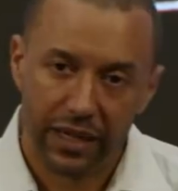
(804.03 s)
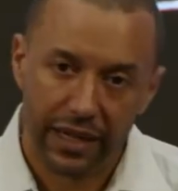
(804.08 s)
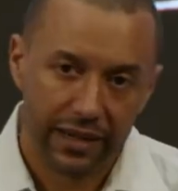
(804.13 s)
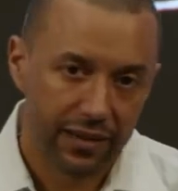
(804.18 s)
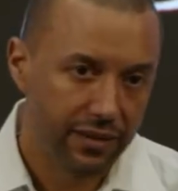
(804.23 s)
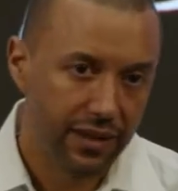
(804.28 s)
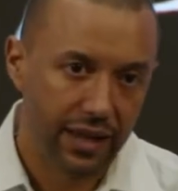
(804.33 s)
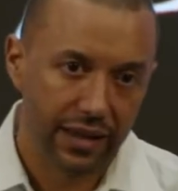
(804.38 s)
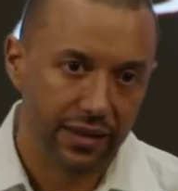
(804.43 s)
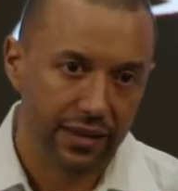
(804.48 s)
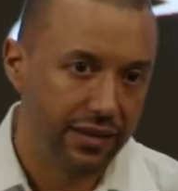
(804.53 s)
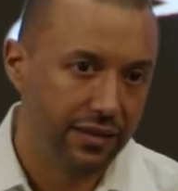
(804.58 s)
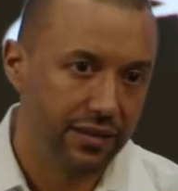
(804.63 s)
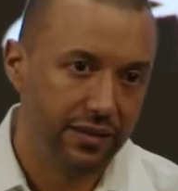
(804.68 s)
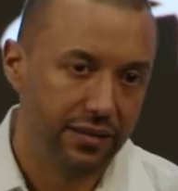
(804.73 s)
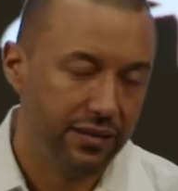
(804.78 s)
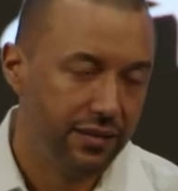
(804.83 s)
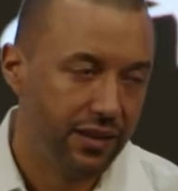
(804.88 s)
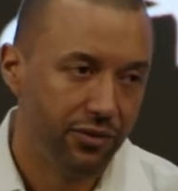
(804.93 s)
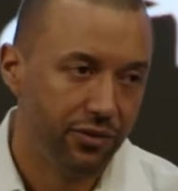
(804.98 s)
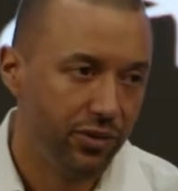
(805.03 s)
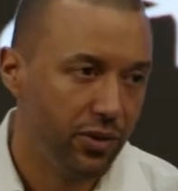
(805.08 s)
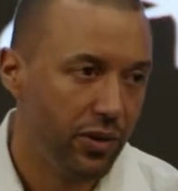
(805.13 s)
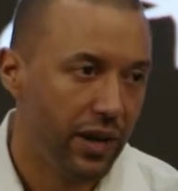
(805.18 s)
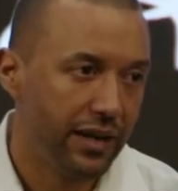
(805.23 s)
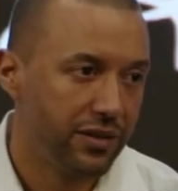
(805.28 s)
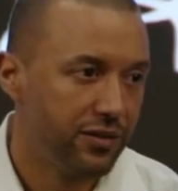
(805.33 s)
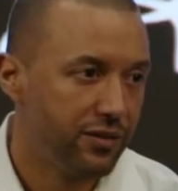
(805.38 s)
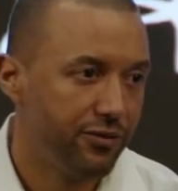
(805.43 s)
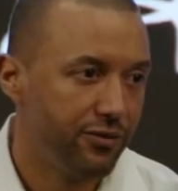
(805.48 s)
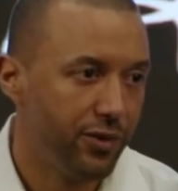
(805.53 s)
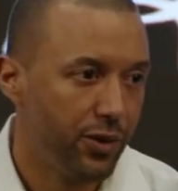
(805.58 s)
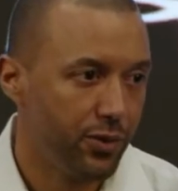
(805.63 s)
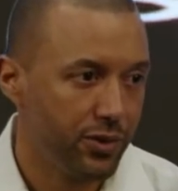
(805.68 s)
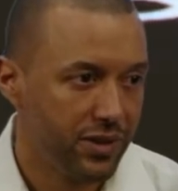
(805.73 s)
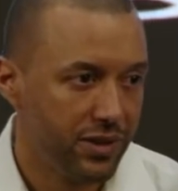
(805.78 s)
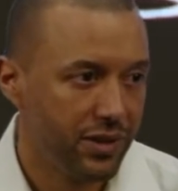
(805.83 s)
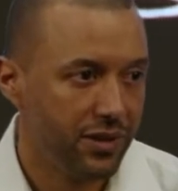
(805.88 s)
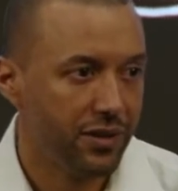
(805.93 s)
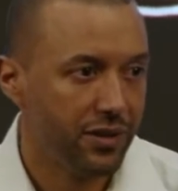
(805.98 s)
And I think if you ask the
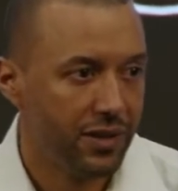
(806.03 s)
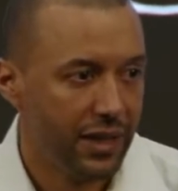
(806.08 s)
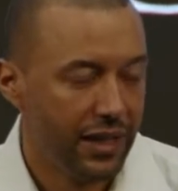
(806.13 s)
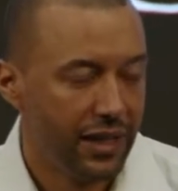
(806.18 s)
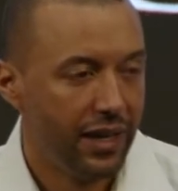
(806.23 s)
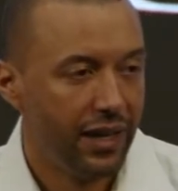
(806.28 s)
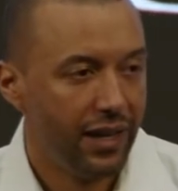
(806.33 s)
folks here,